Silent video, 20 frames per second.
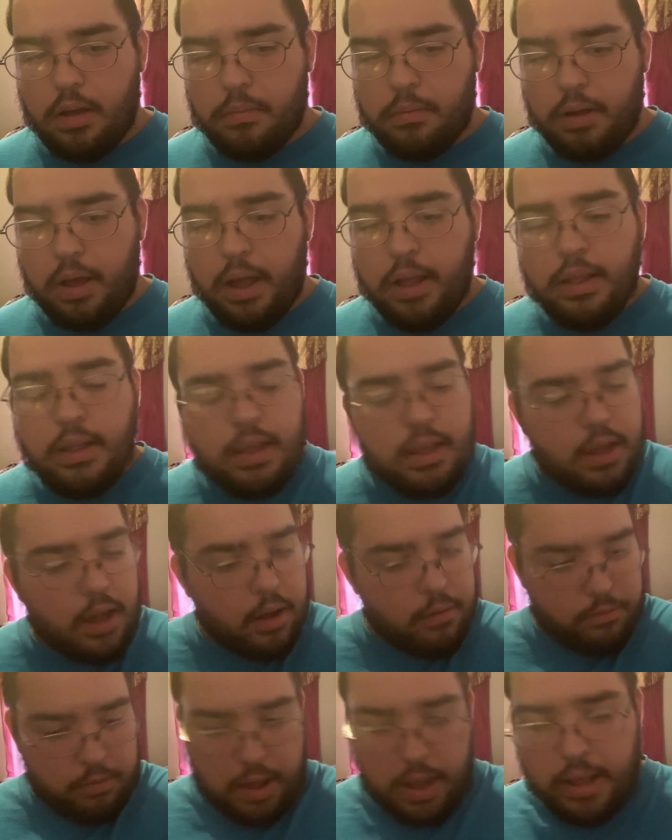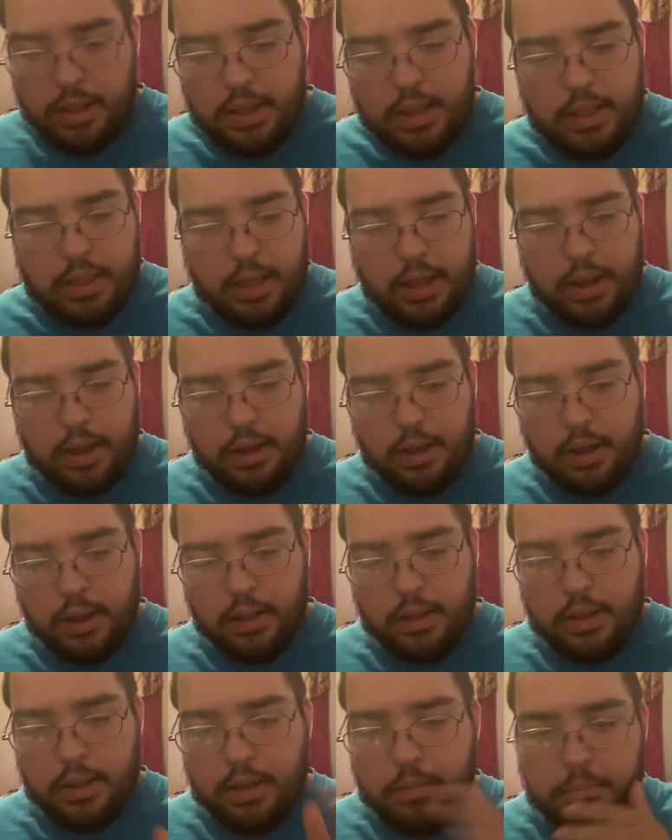any of any land
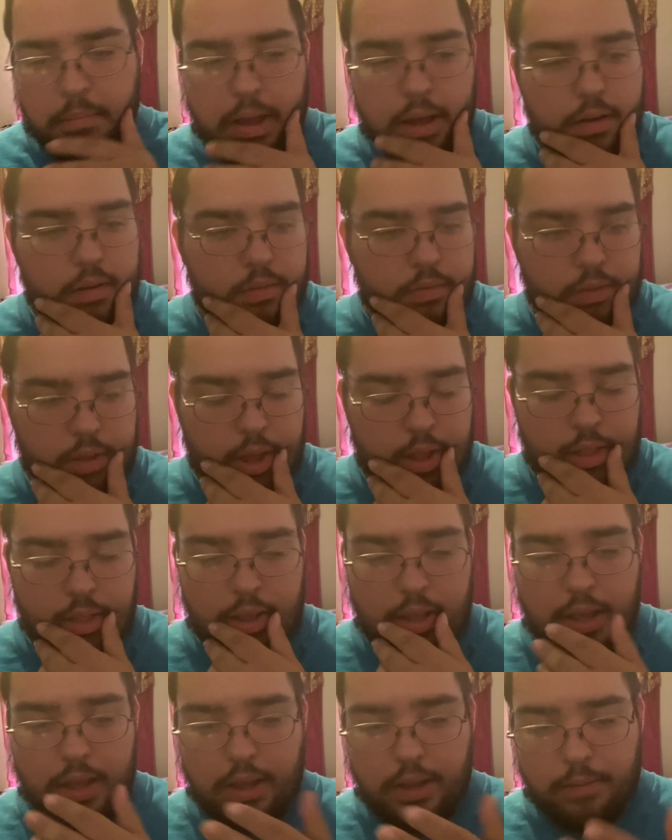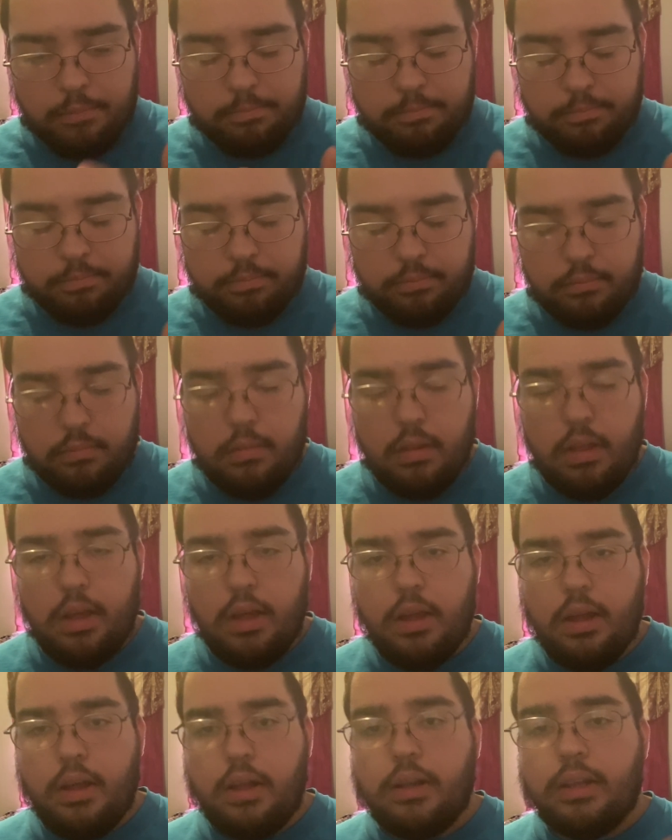any amount any
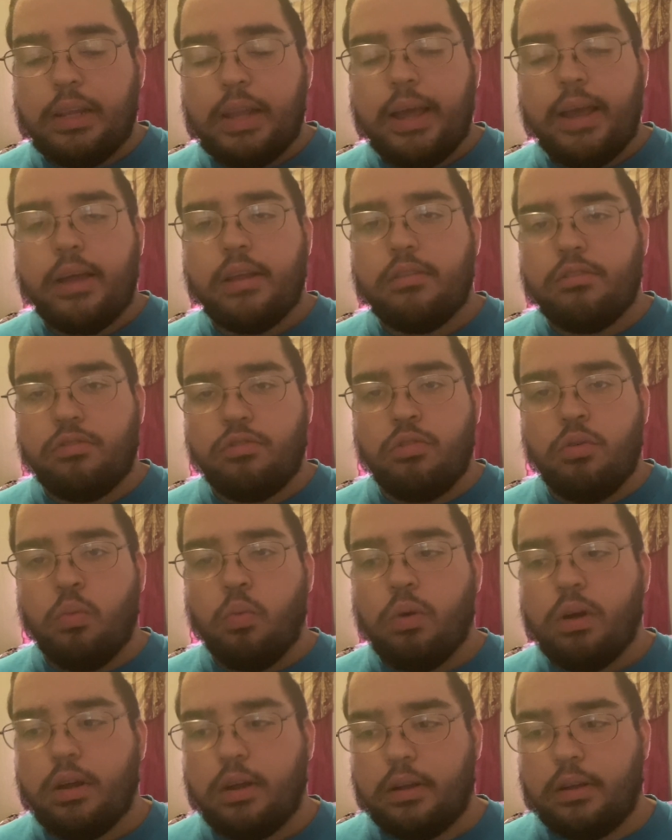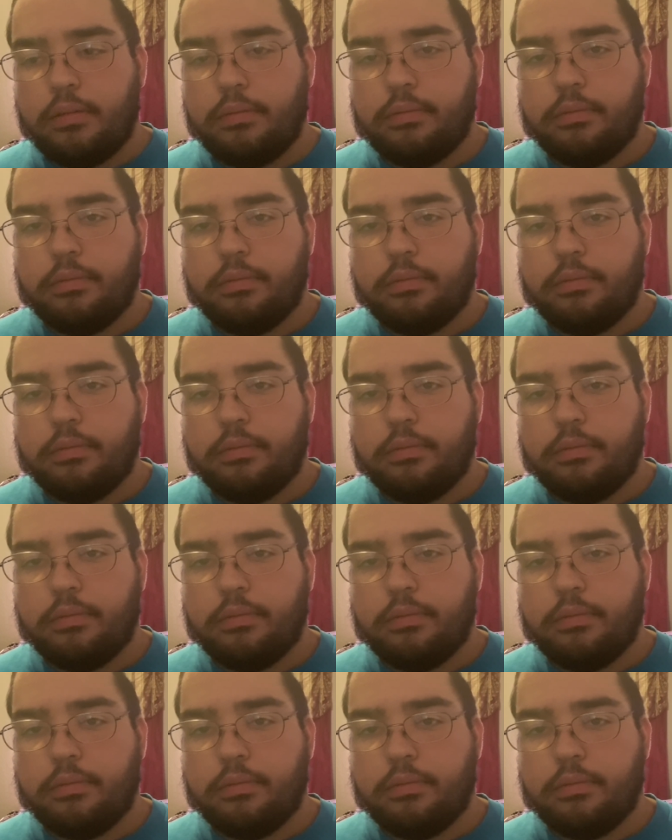lands you want